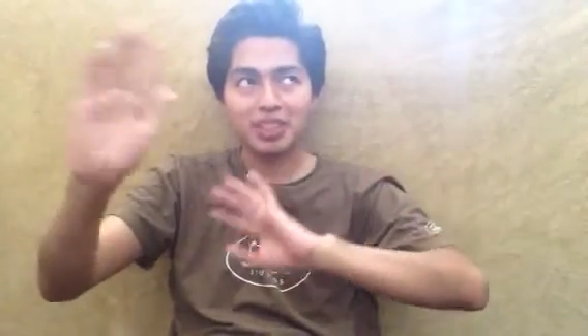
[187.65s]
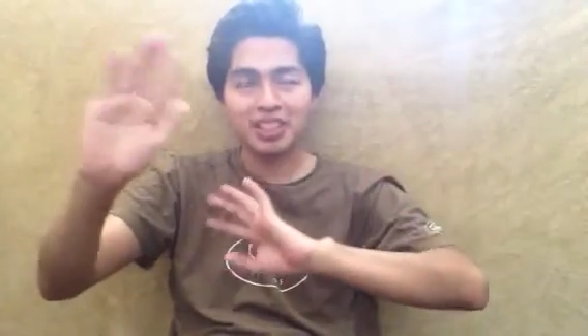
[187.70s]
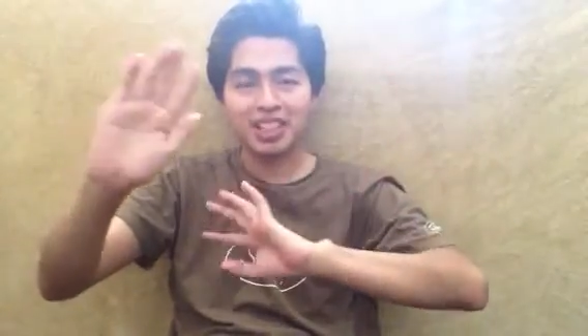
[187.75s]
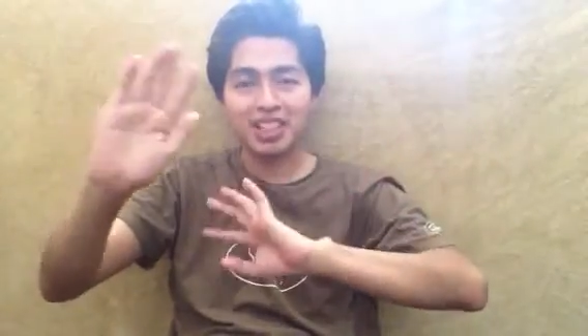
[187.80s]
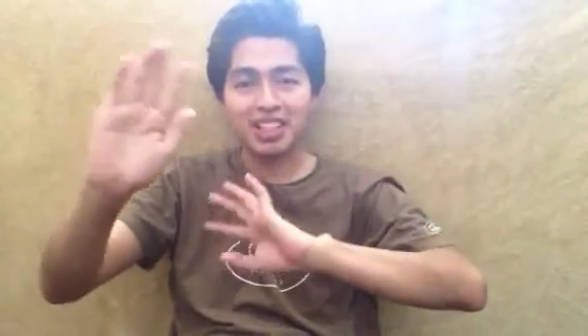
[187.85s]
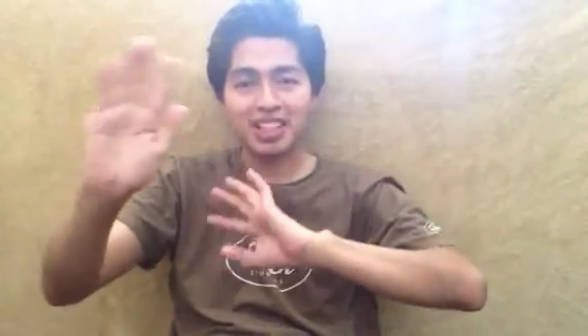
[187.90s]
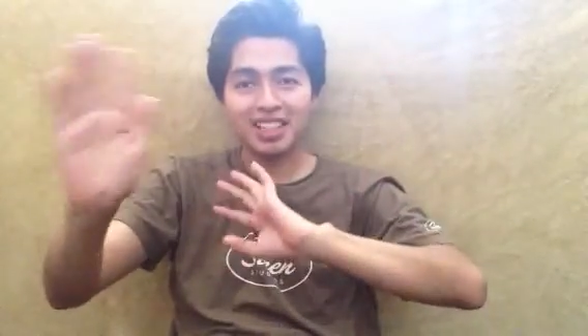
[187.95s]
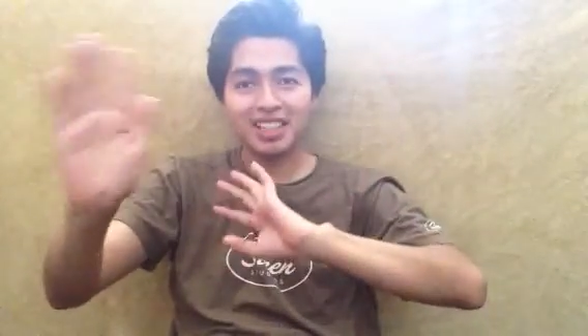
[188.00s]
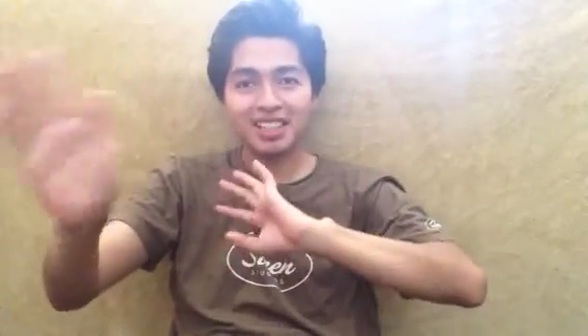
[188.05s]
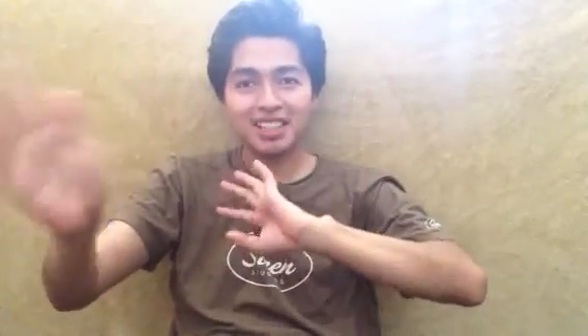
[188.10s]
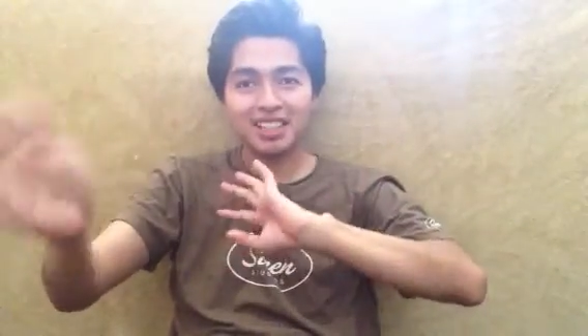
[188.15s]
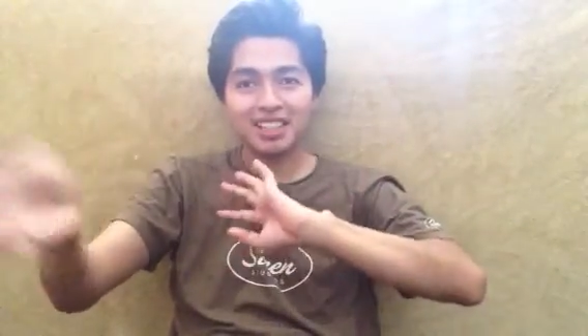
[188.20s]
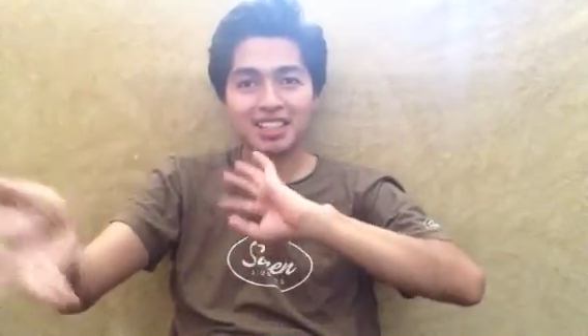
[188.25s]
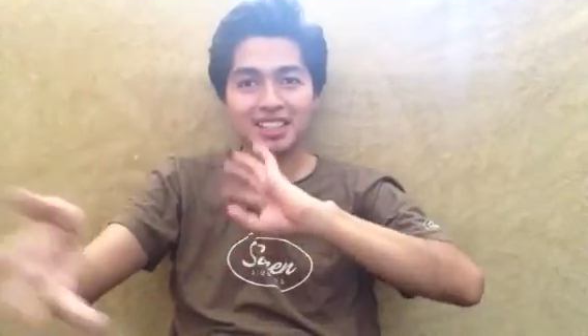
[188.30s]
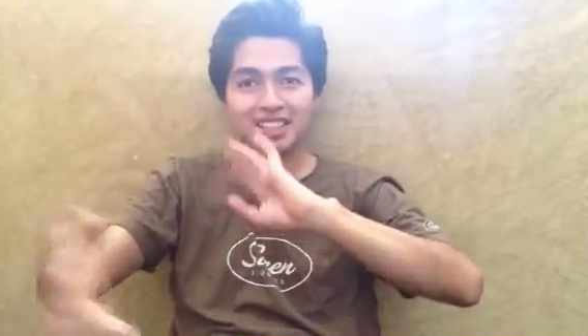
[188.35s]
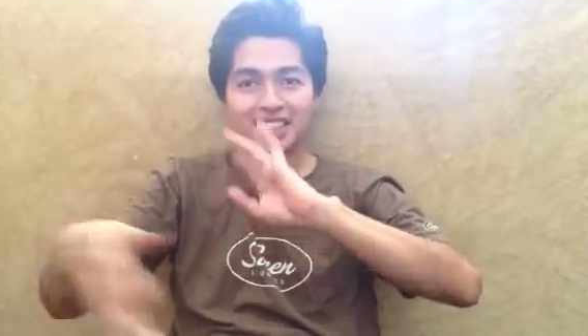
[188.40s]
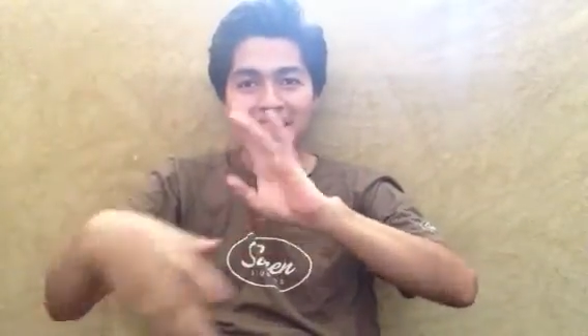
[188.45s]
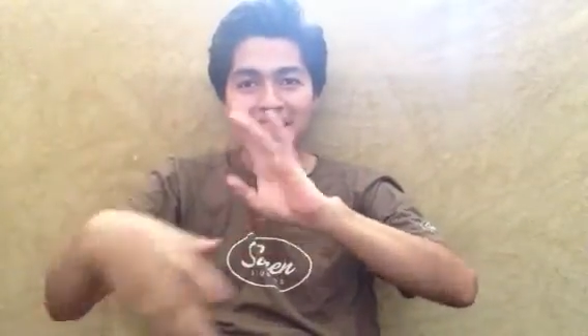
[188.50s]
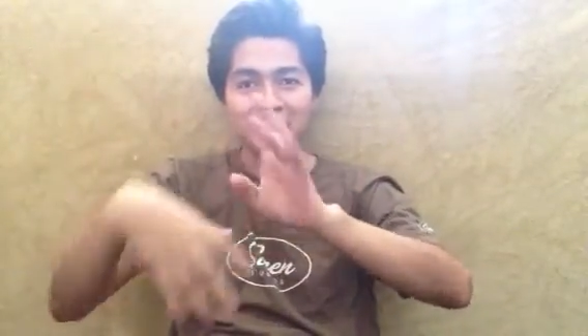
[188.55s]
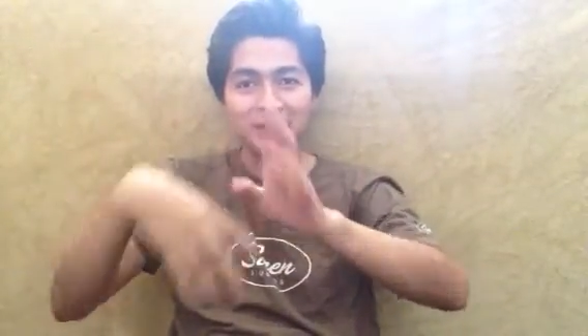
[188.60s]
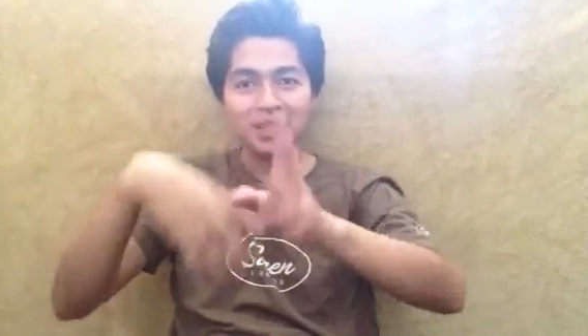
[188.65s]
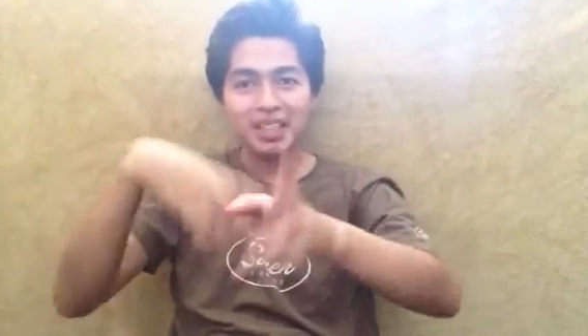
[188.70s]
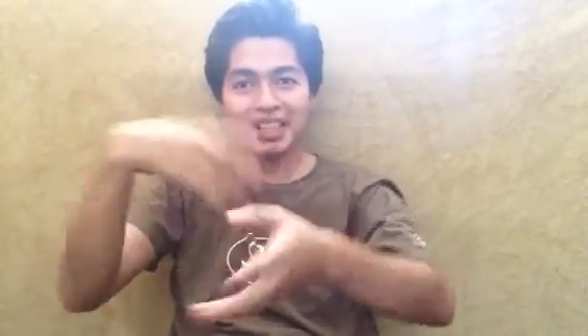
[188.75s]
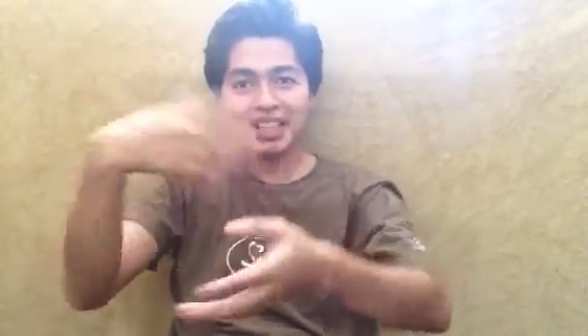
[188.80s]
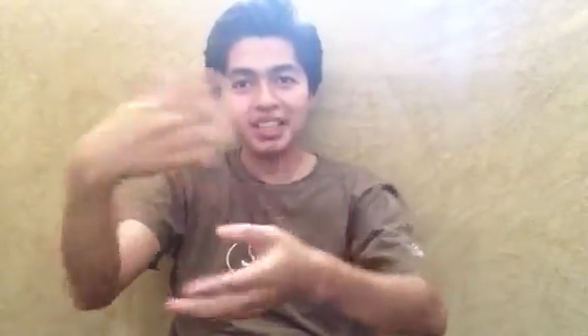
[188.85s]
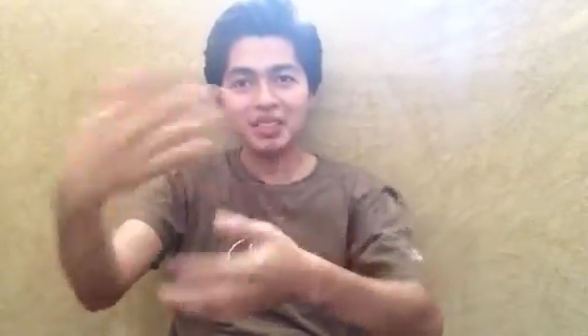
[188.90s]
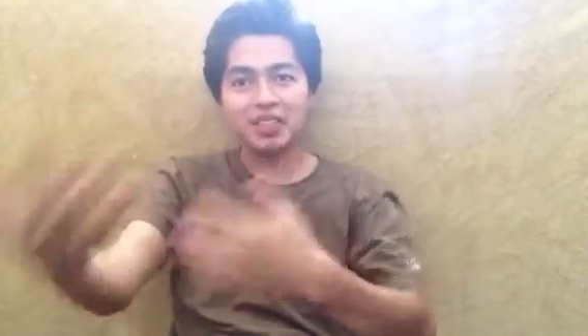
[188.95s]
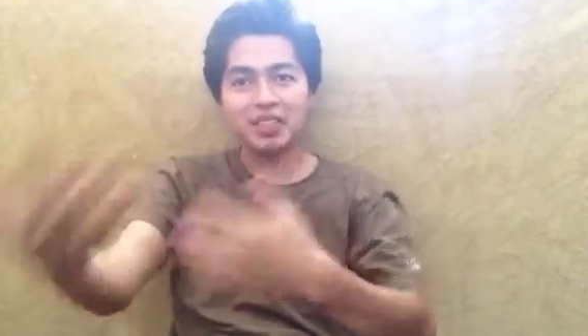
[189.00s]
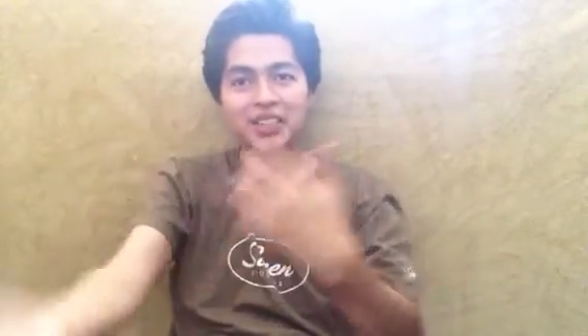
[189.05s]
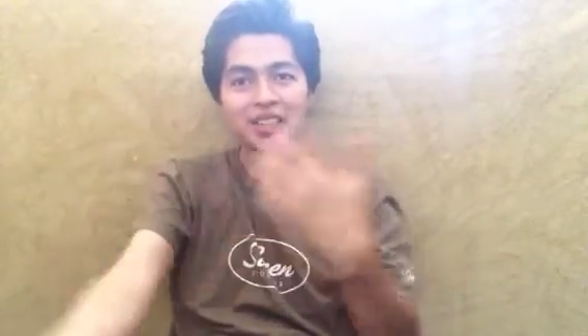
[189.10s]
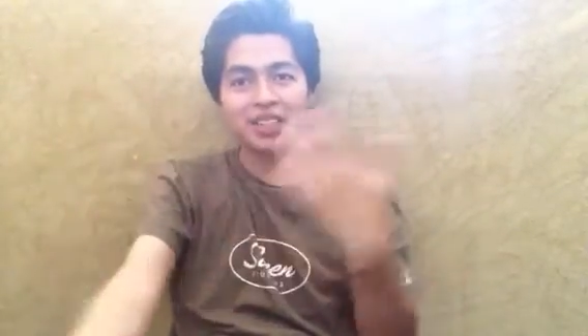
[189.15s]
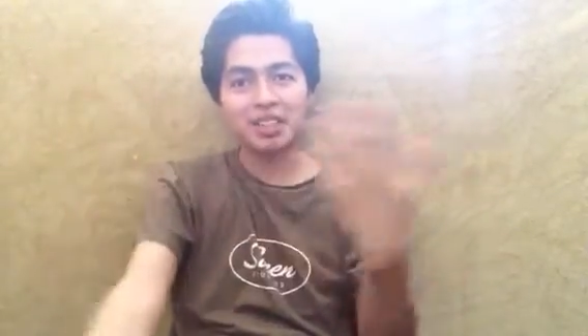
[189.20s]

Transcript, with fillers: Not, I mean, I can't really